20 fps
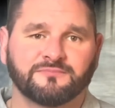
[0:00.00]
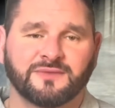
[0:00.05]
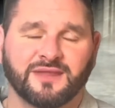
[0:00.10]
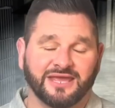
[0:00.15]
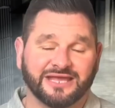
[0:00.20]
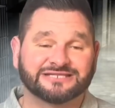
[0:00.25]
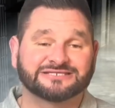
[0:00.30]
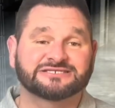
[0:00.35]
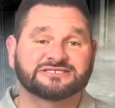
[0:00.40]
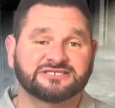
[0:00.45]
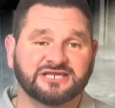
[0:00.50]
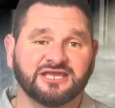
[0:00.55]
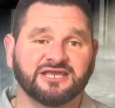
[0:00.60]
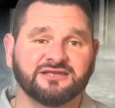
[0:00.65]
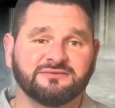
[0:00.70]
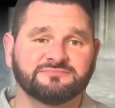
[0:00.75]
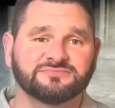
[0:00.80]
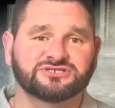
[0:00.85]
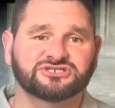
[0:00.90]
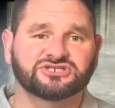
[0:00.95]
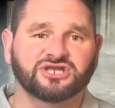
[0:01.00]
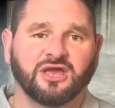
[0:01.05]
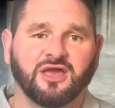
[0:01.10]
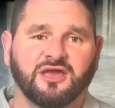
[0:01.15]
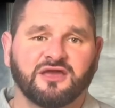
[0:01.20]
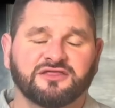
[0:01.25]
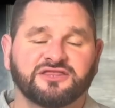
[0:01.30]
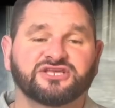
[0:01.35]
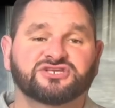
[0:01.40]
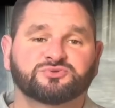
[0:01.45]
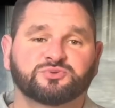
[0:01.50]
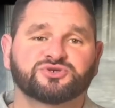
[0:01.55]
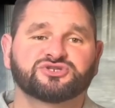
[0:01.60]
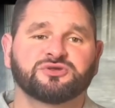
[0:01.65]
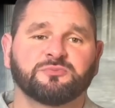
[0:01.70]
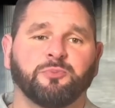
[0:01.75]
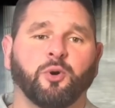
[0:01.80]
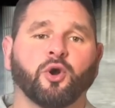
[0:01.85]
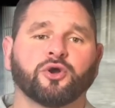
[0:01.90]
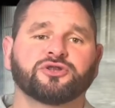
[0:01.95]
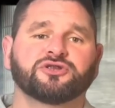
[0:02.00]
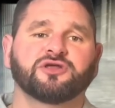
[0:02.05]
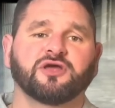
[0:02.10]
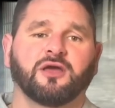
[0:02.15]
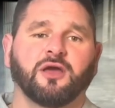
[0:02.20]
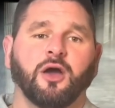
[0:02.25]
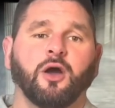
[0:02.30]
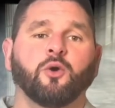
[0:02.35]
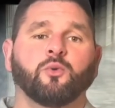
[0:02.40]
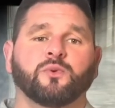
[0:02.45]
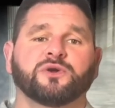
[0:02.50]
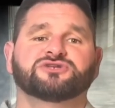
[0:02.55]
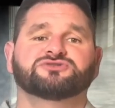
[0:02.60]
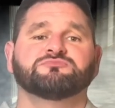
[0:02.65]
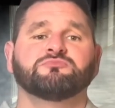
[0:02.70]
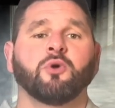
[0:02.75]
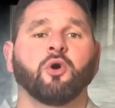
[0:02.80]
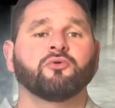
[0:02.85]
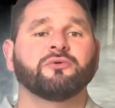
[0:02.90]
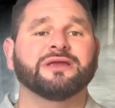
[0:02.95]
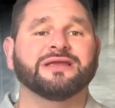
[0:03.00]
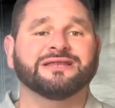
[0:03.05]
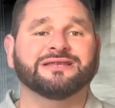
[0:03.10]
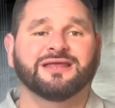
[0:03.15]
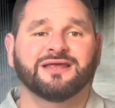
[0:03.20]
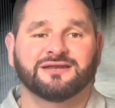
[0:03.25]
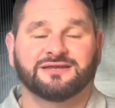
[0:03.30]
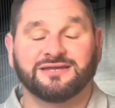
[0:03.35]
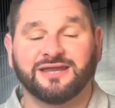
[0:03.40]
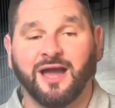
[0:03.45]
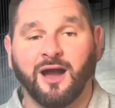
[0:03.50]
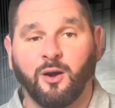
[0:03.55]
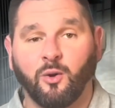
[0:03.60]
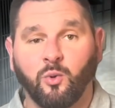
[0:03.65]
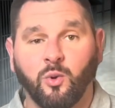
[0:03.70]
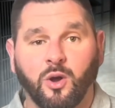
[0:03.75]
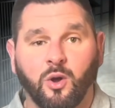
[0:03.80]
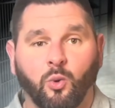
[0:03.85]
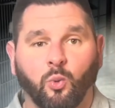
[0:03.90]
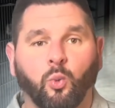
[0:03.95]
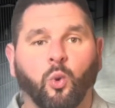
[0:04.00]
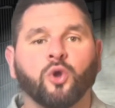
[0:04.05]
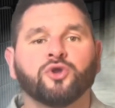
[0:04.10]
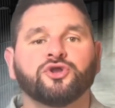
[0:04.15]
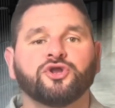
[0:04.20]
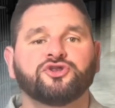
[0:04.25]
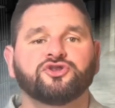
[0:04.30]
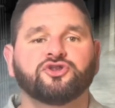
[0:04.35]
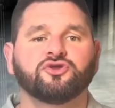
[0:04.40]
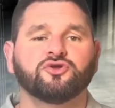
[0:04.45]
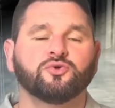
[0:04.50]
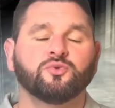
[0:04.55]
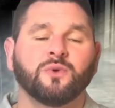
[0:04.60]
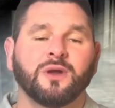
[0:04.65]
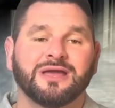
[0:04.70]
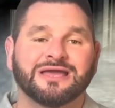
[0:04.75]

It seems this was the point at which Maureen now wanted to